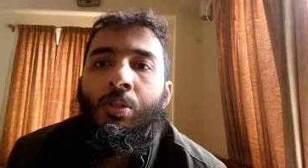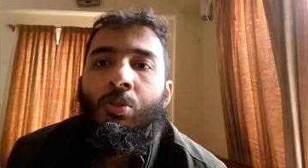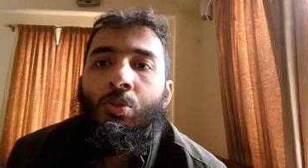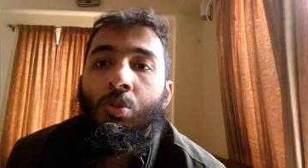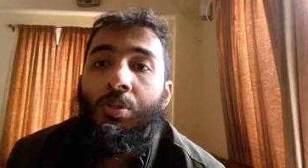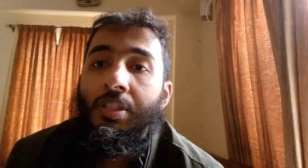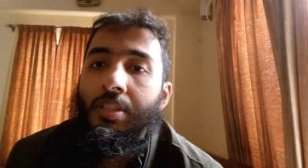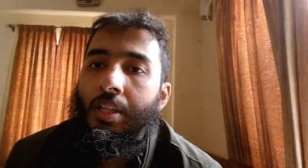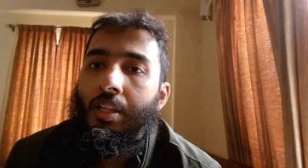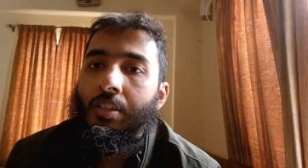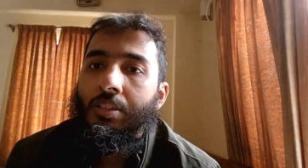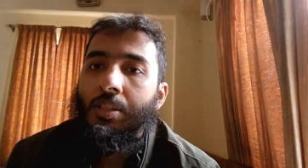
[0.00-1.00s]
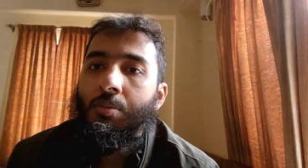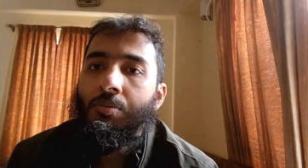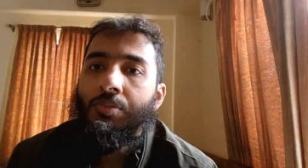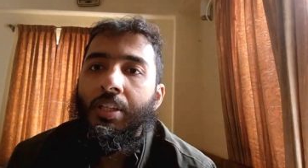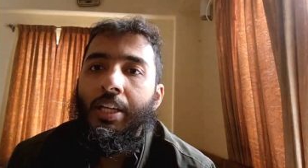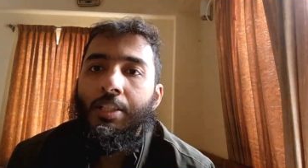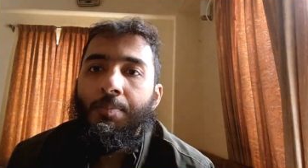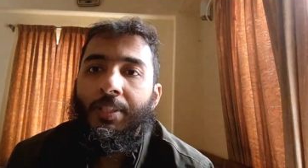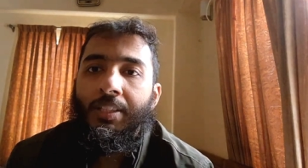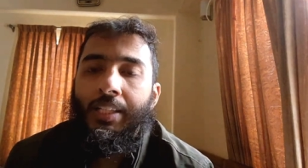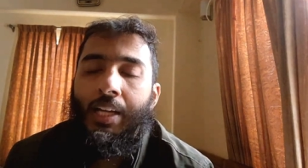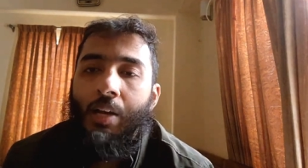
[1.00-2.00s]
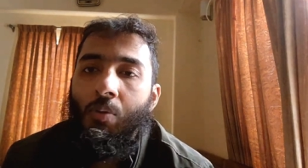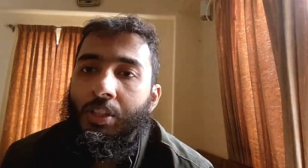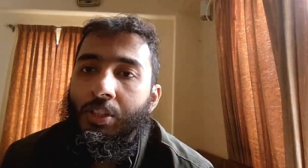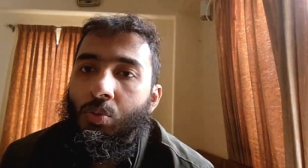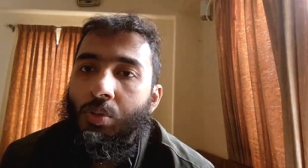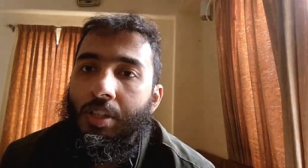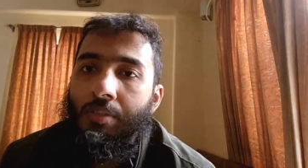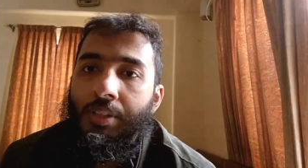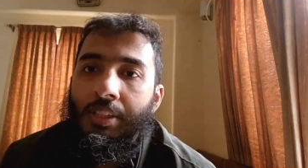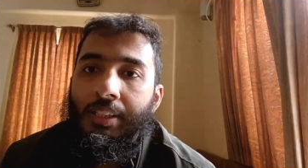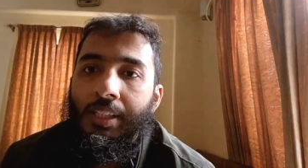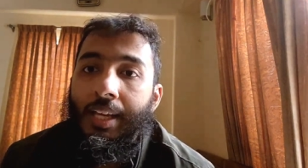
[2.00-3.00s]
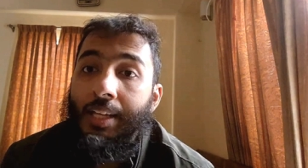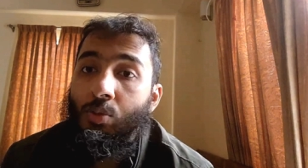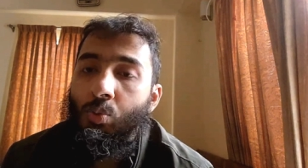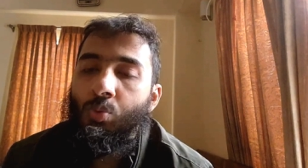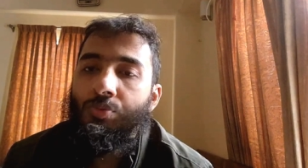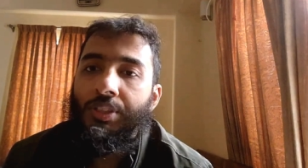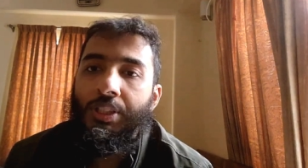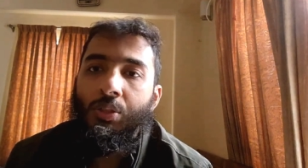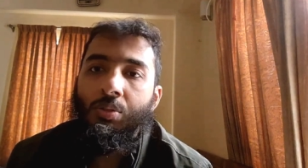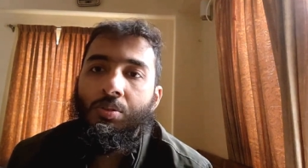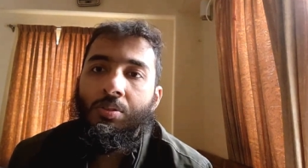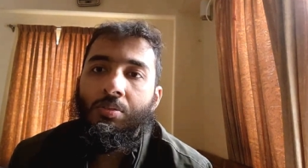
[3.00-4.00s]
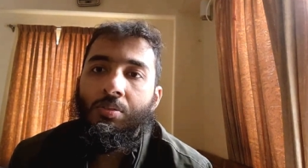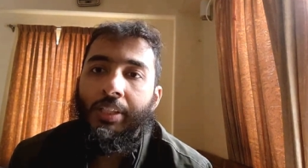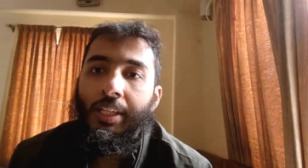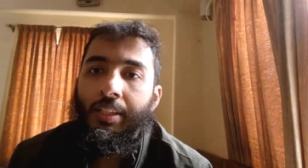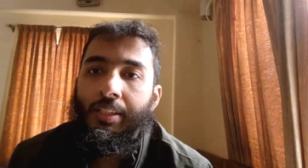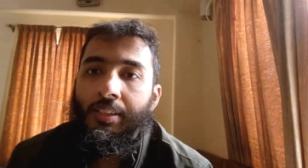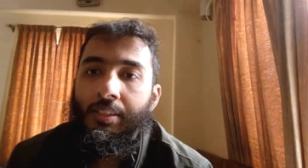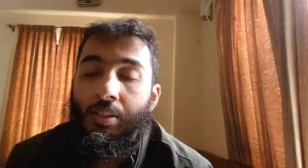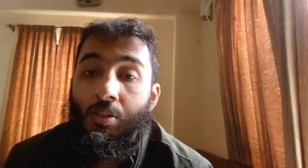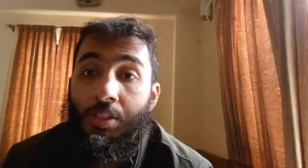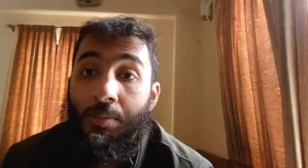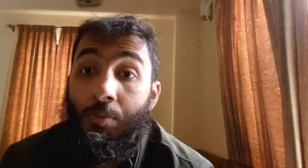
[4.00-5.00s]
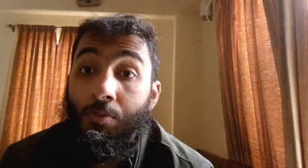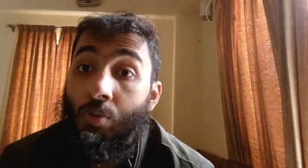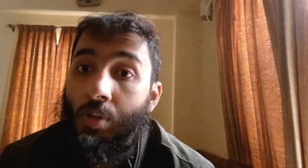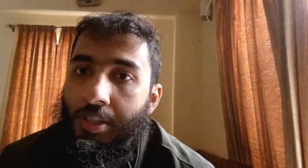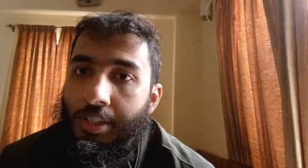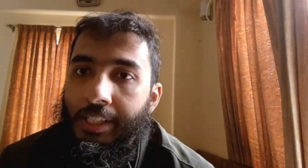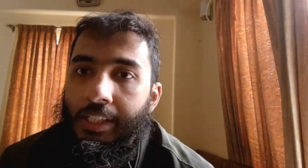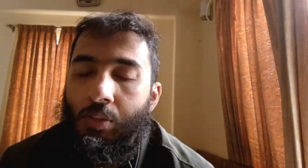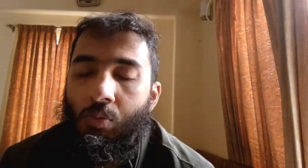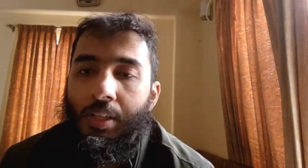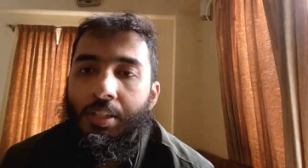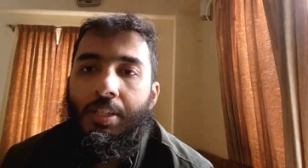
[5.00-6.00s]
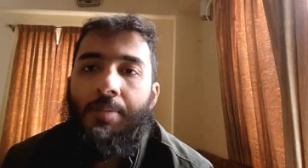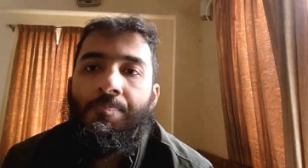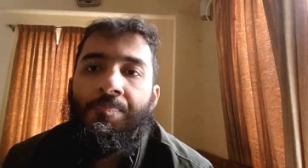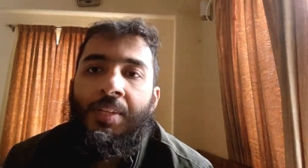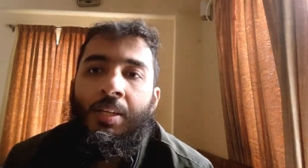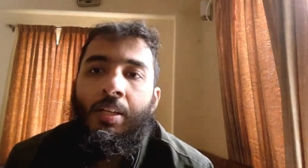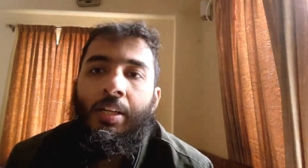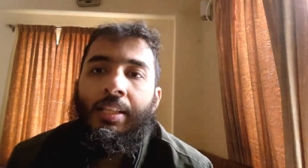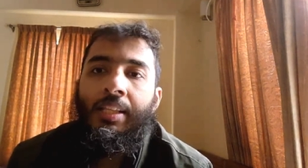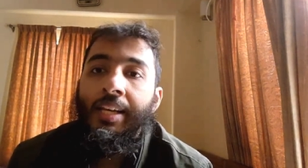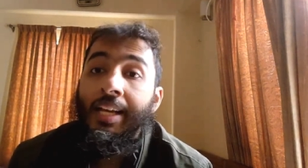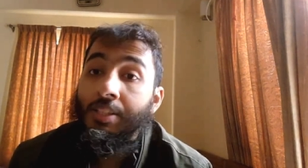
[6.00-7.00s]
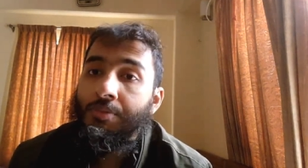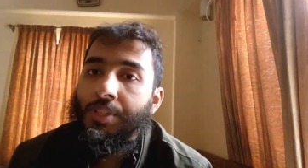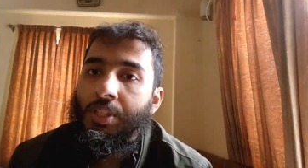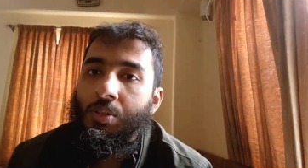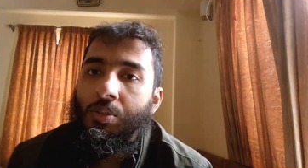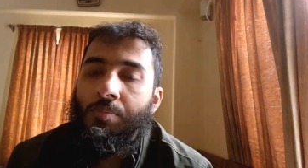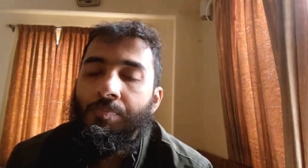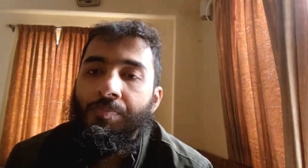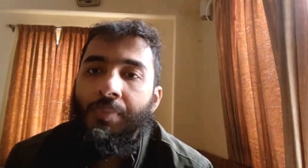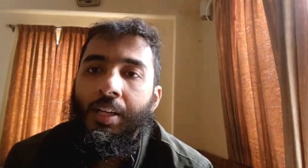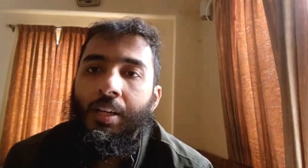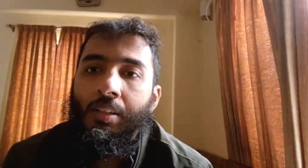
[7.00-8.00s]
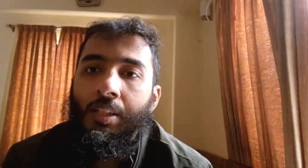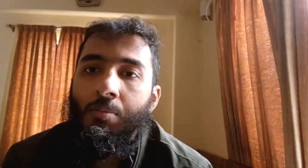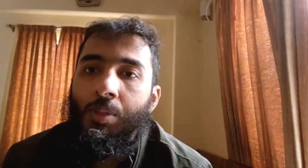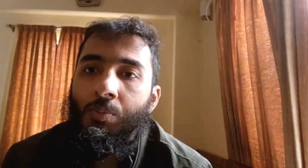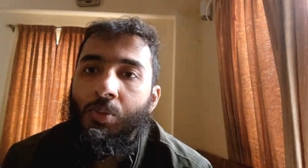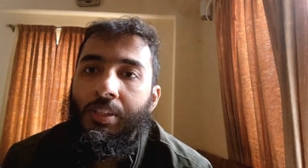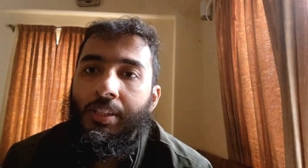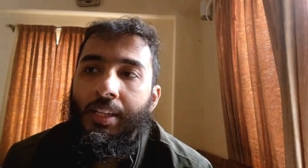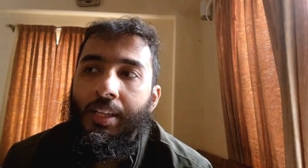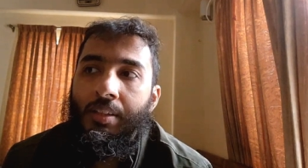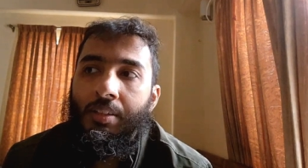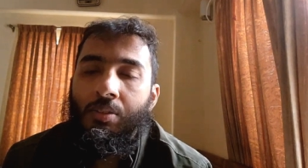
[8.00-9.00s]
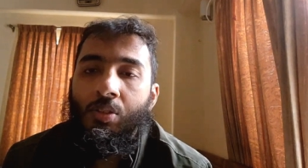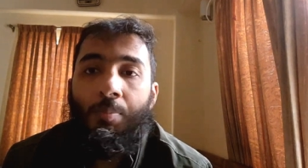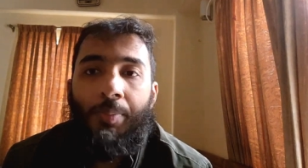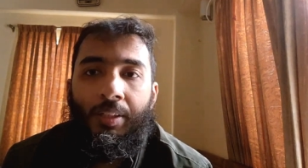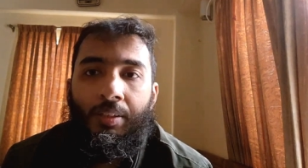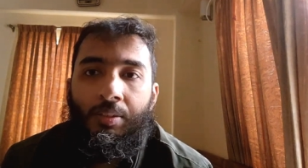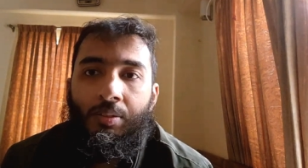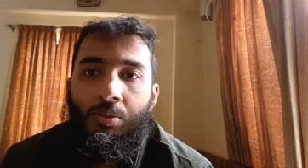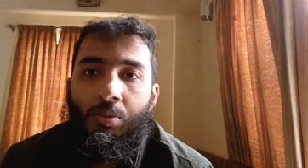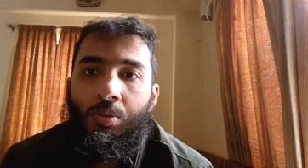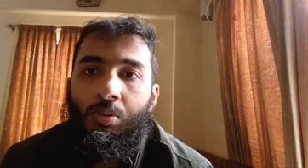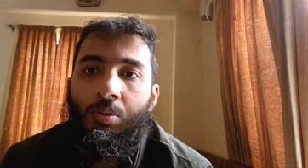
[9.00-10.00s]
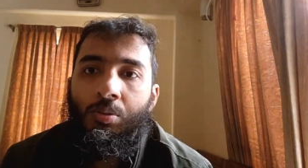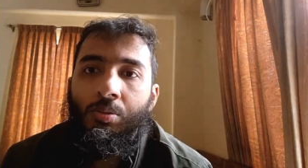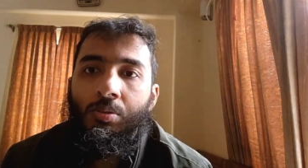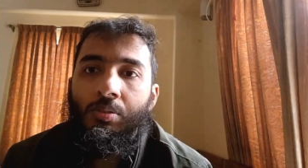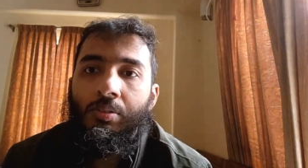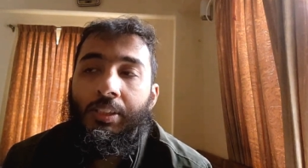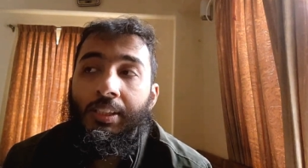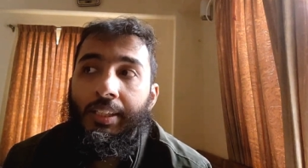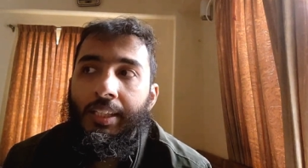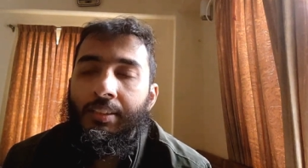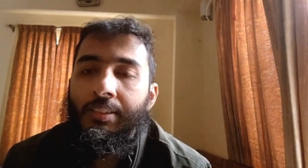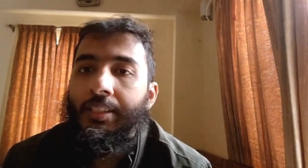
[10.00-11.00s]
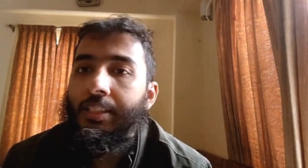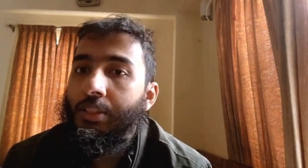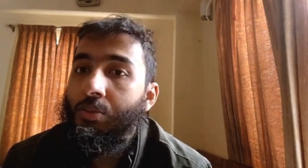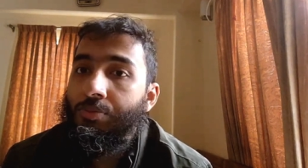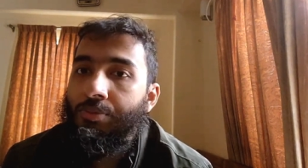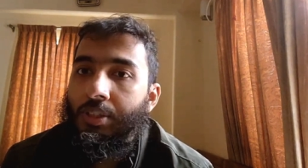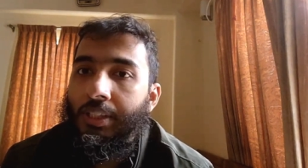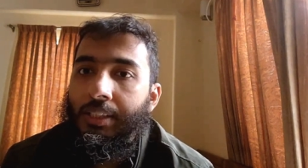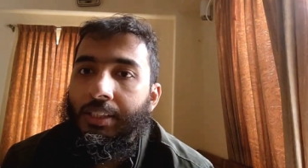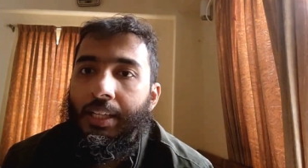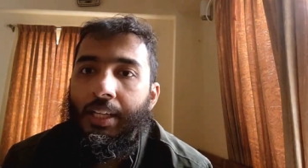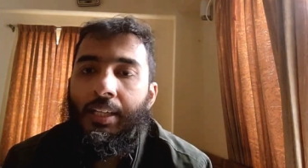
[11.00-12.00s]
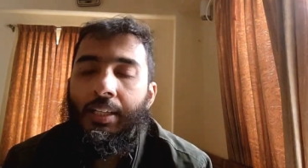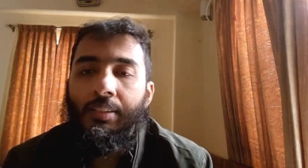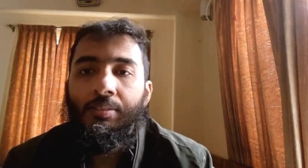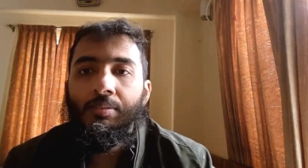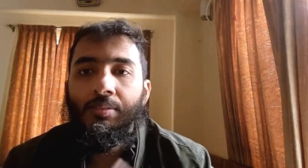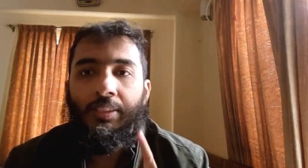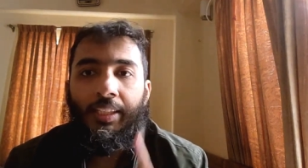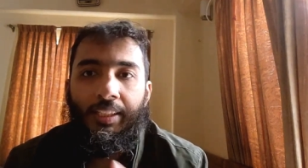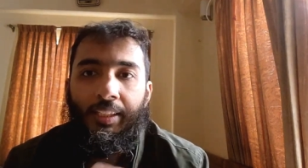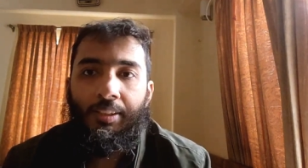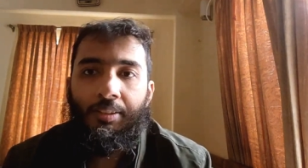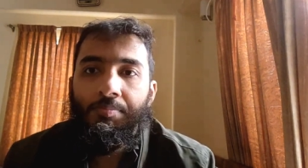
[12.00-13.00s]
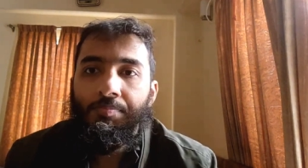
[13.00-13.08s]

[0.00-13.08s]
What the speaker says: So these are some of the aspects that I wanted to cover in the last two videos regarding the concept of quadratic inequality. In the next video, I'll come up with another topic. So till then, stay tuned for that and take care.